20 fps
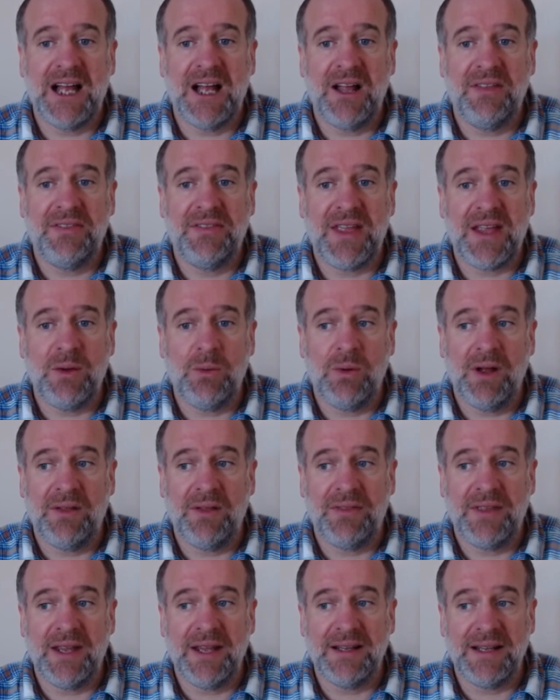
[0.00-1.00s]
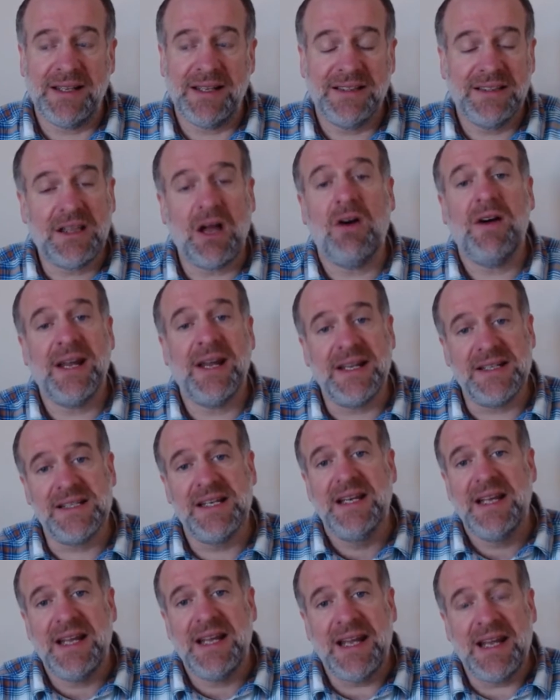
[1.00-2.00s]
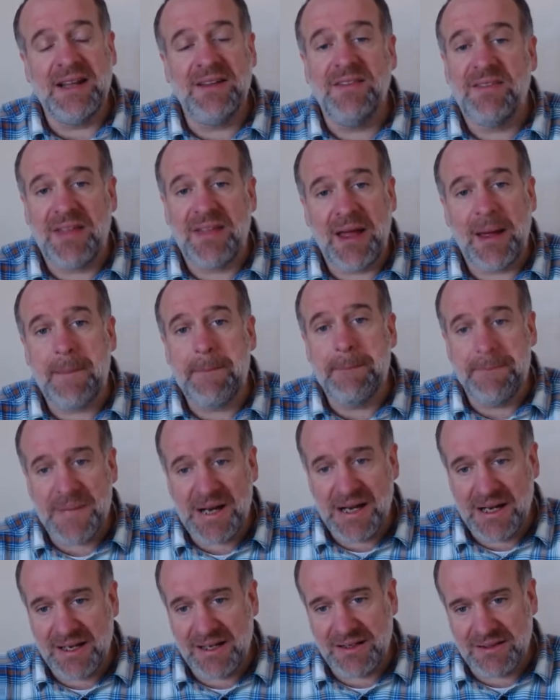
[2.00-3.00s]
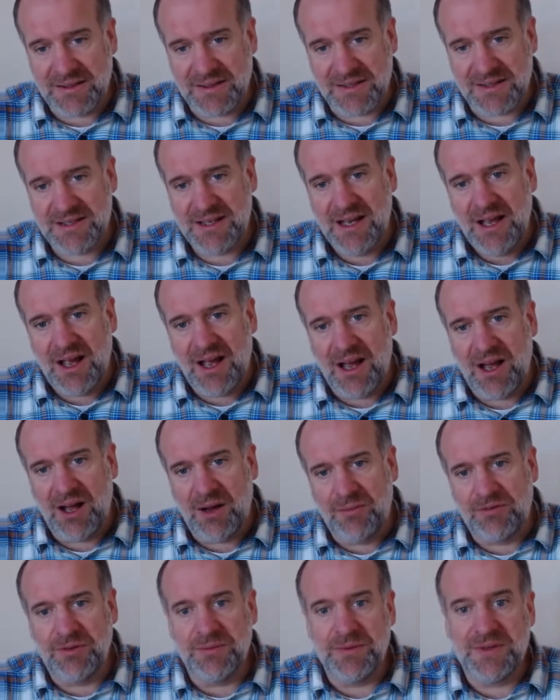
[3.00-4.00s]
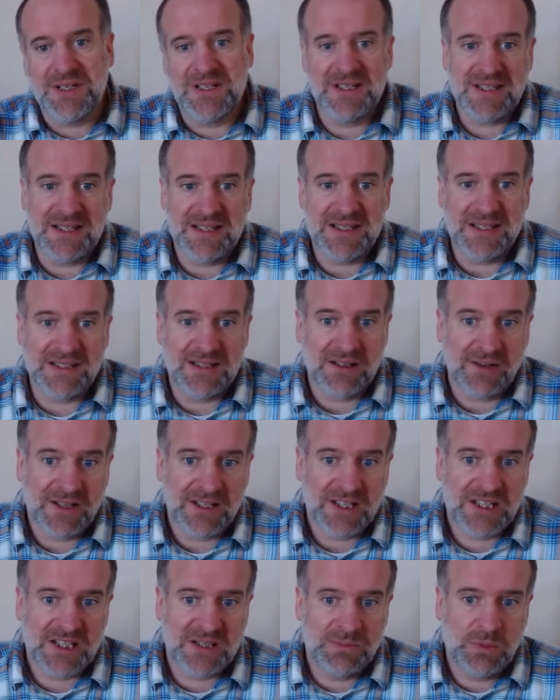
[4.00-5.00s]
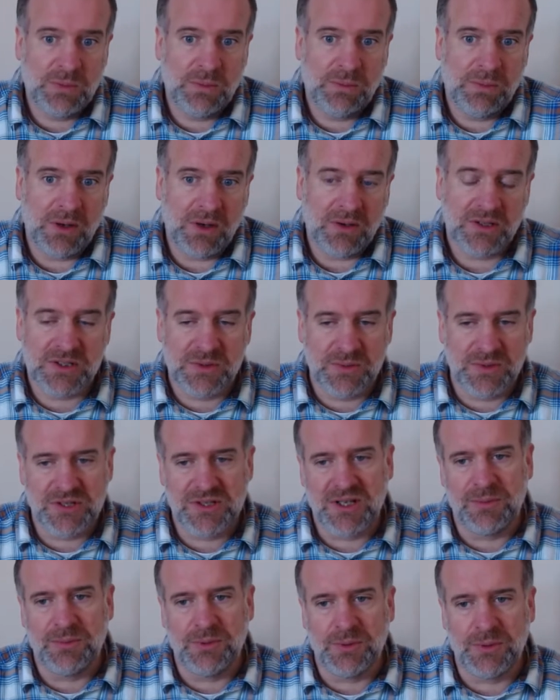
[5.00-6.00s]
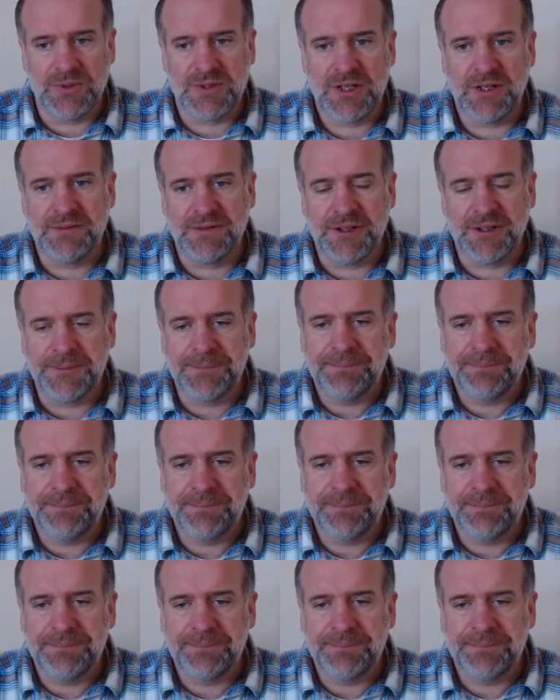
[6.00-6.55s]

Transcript: they died in their millions from diseases like smallpox, which they brought over.